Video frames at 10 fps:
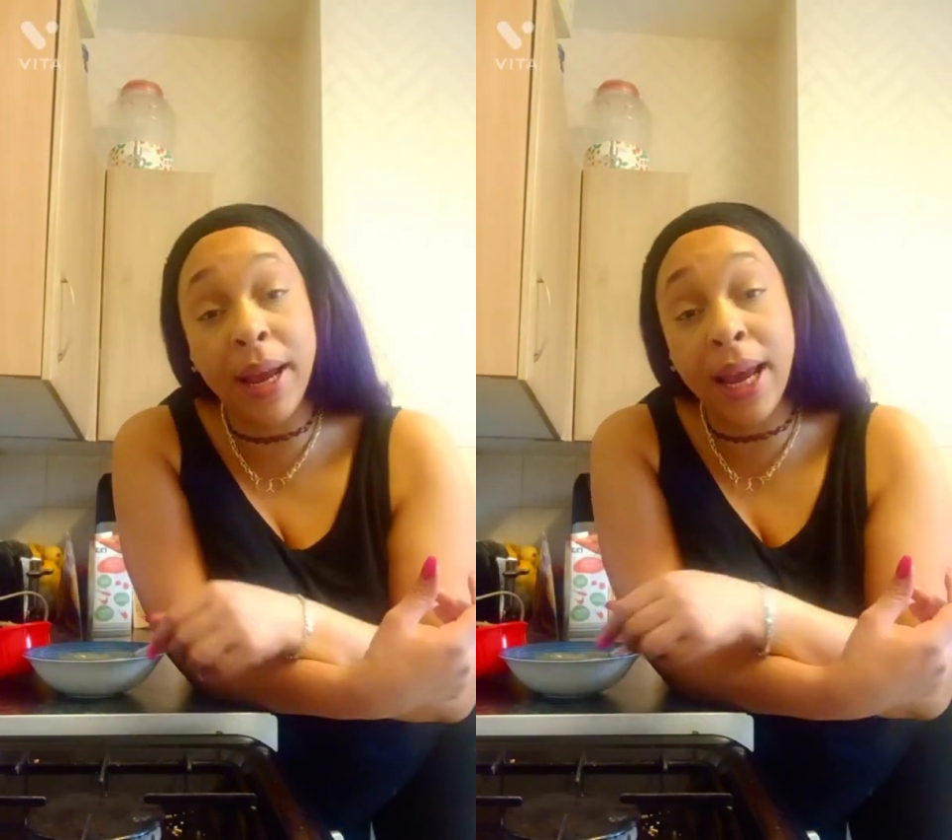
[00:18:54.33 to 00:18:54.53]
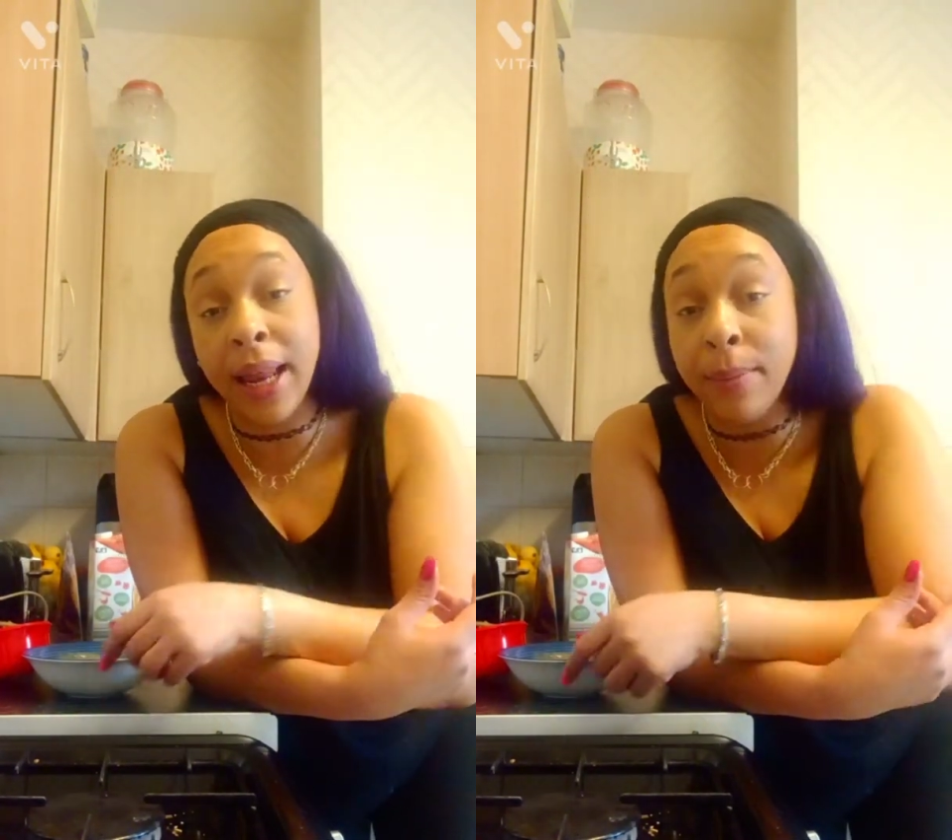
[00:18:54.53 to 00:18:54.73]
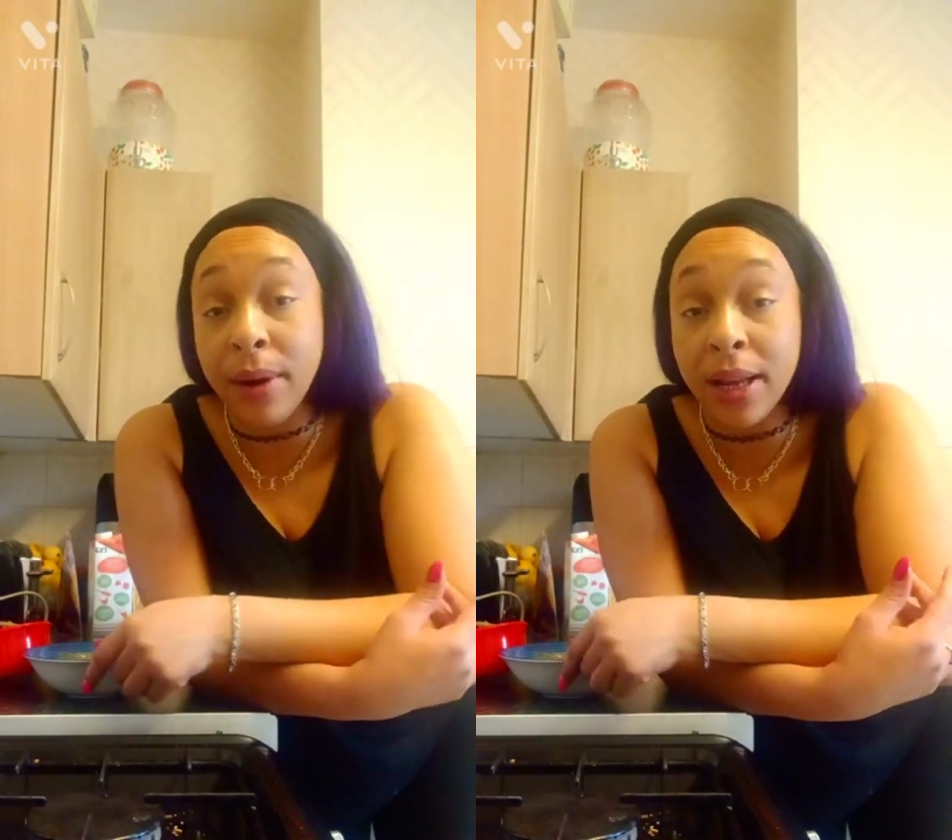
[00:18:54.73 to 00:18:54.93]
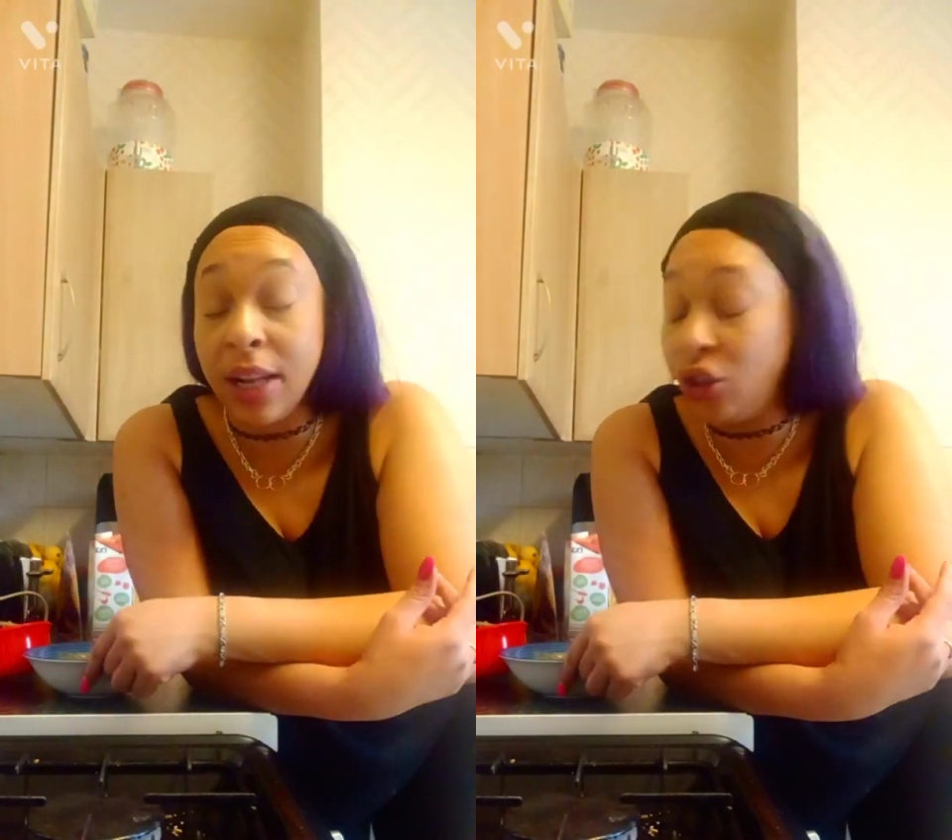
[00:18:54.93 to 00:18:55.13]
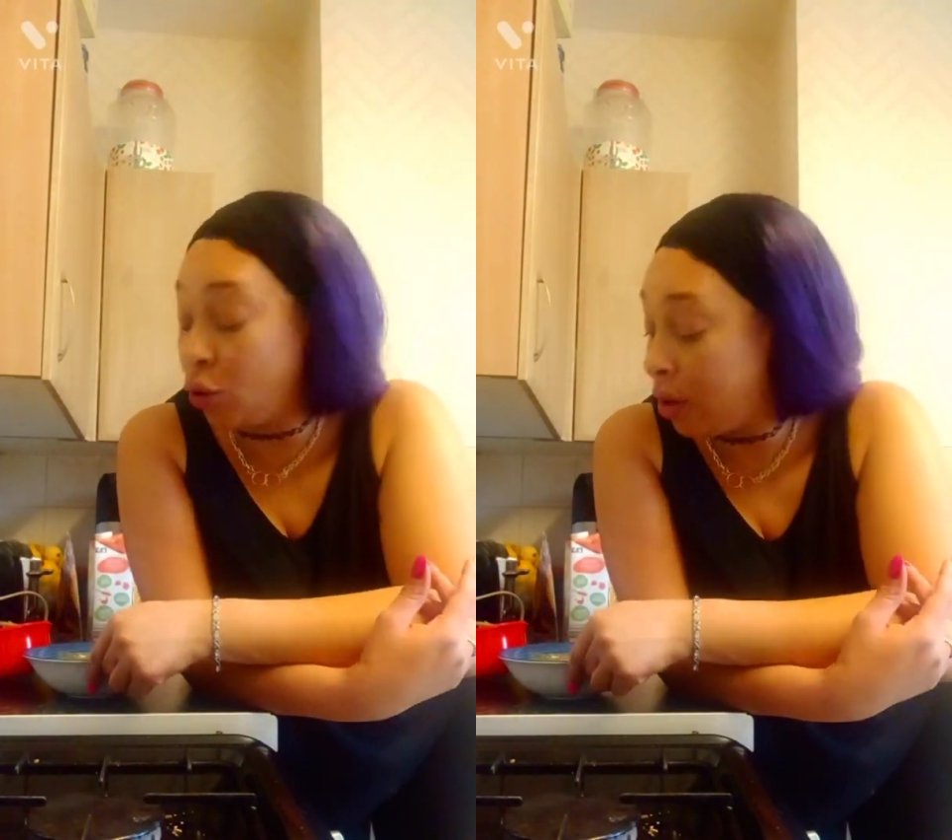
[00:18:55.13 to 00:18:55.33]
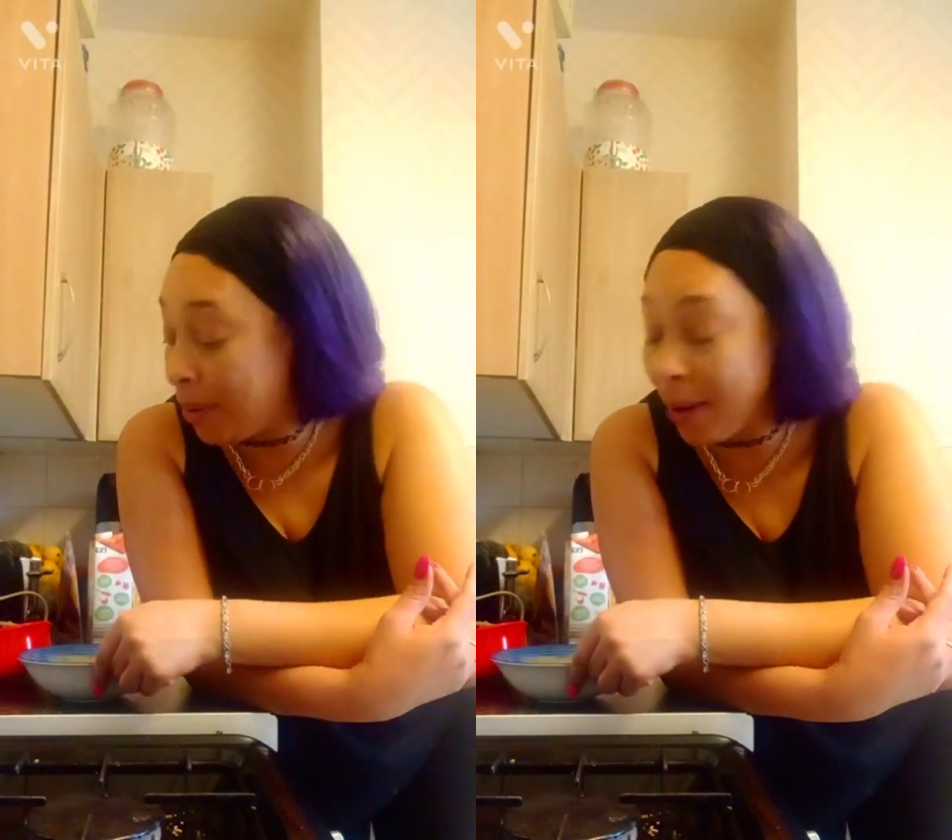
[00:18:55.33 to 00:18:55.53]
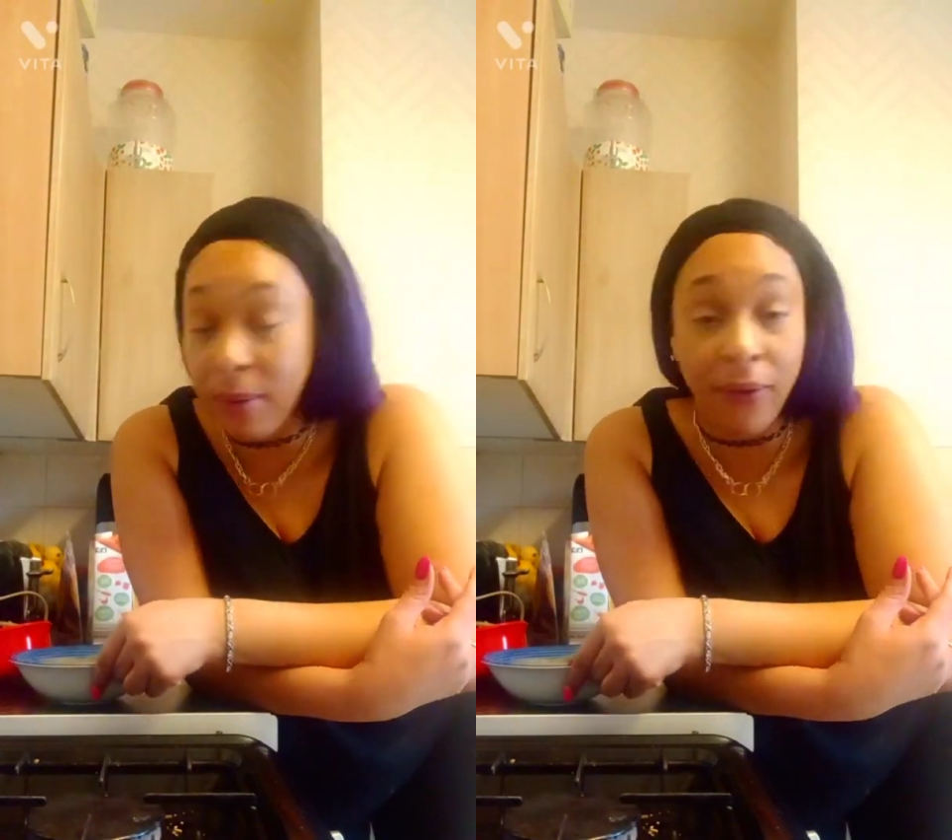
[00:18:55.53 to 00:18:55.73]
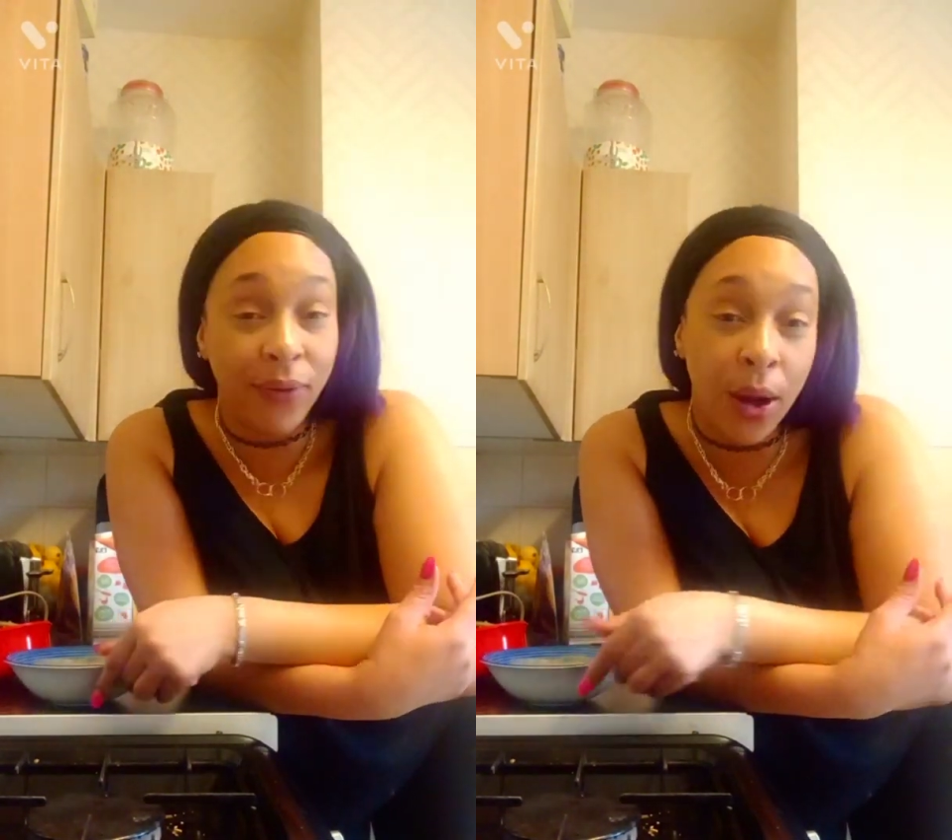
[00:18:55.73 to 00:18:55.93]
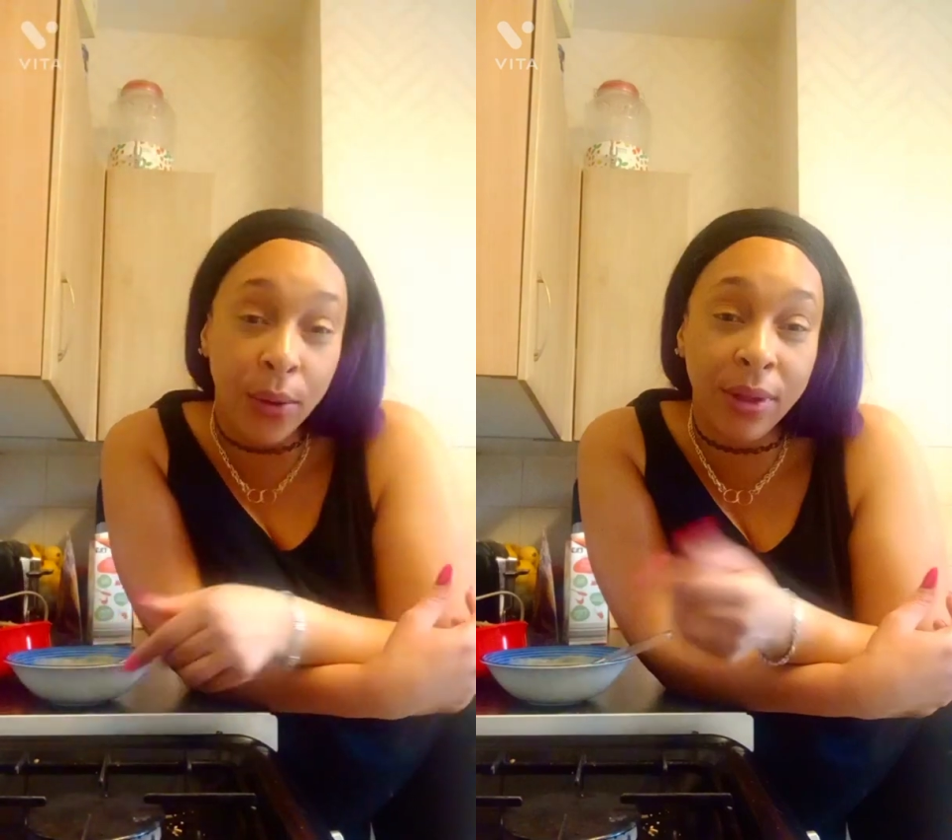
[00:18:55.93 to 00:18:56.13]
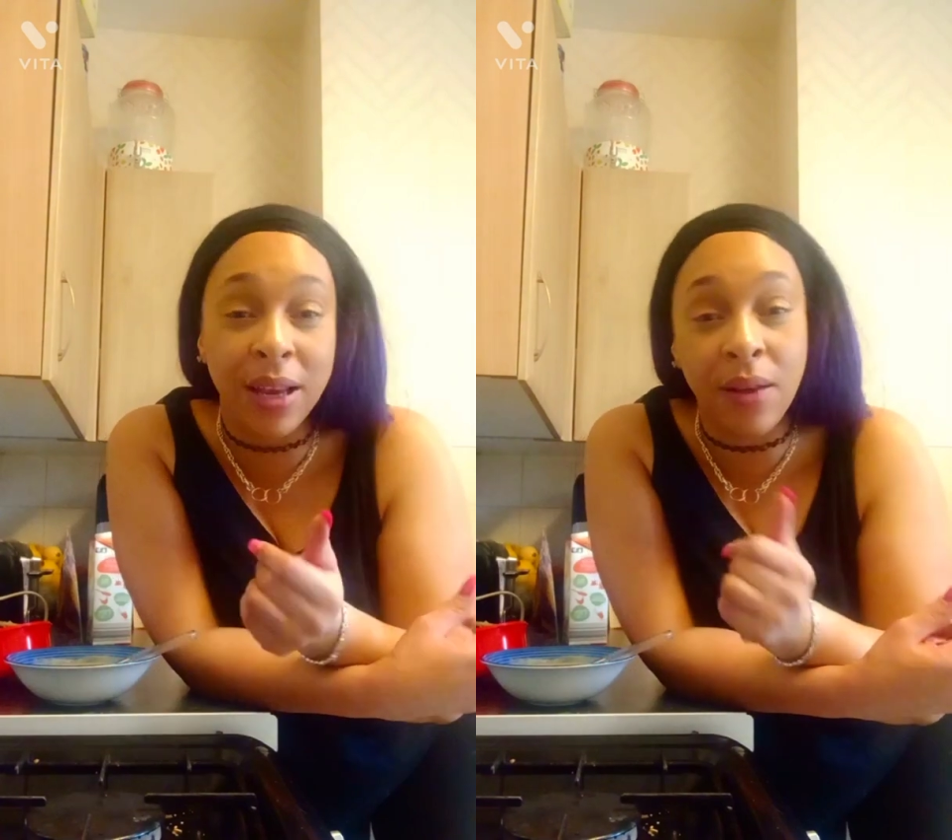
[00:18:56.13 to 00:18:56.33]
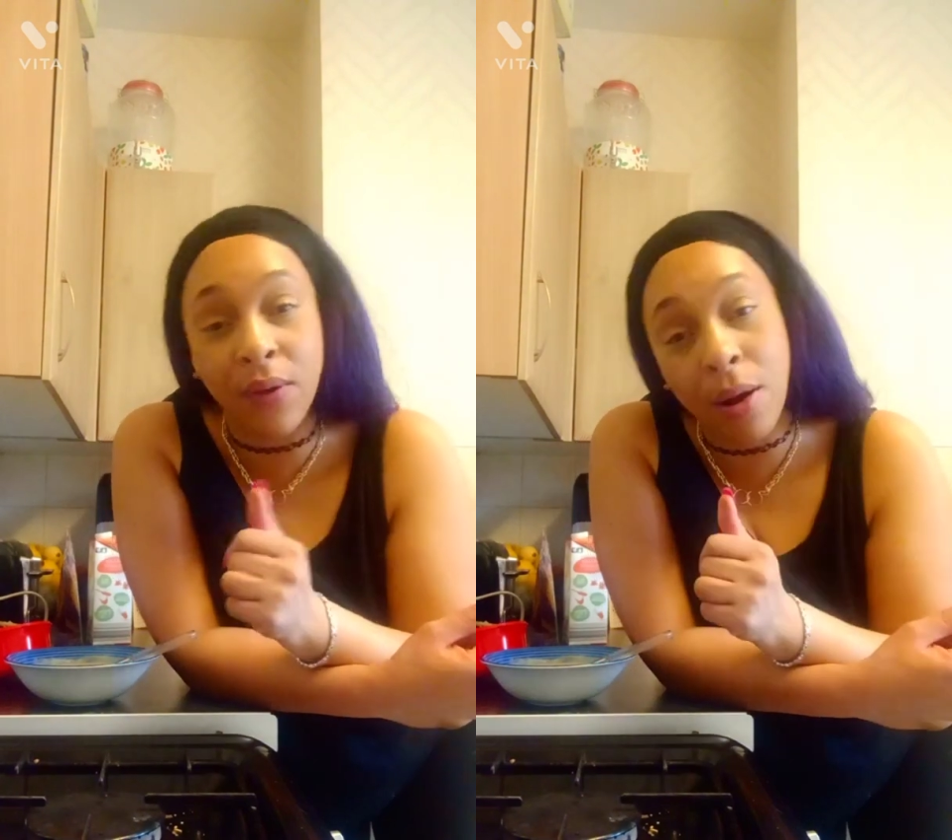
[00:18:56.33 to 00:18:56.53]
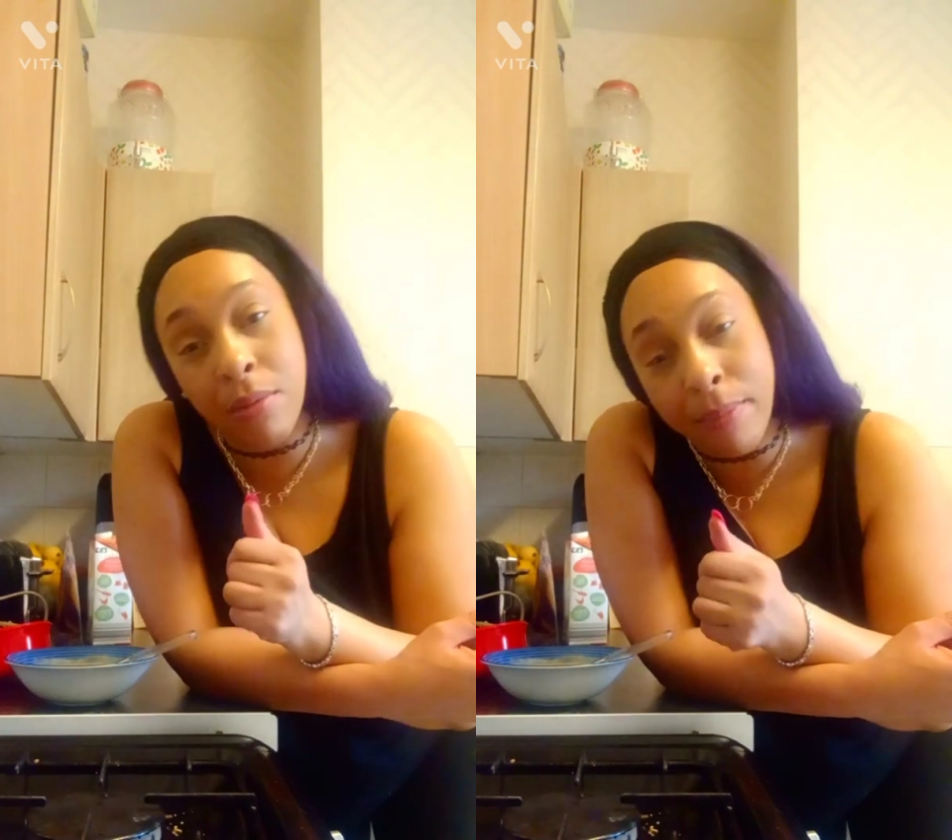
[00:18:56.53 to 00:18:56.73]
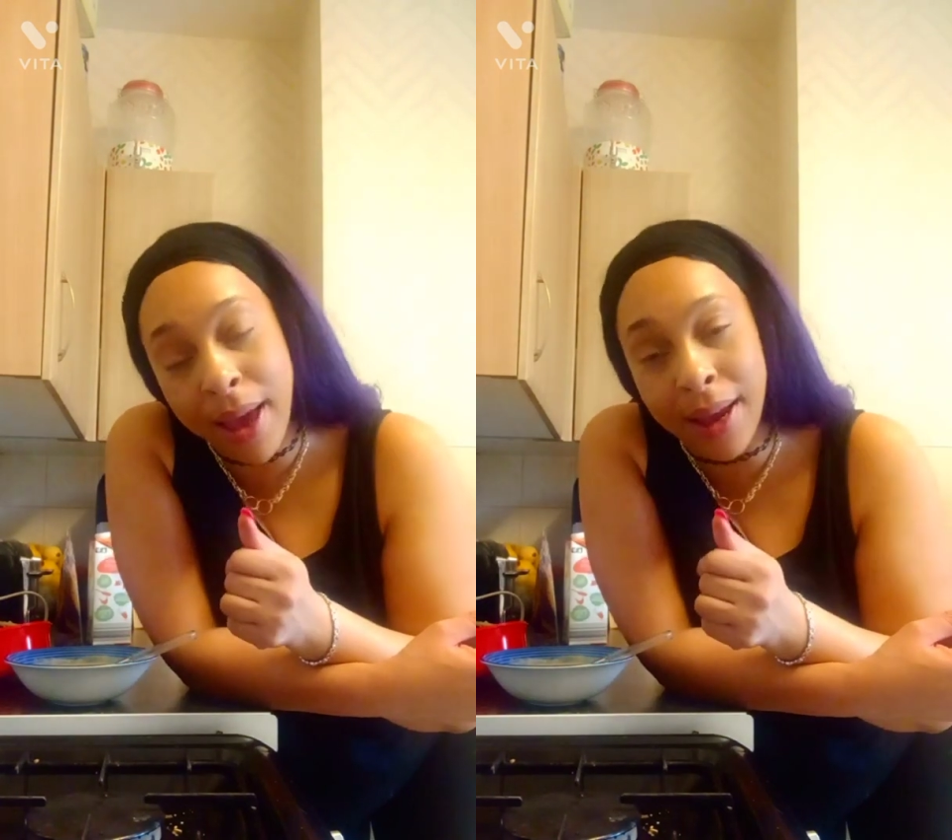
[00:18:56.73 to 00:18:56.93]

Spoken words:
Anybody that's joined me before, thank you for coming back.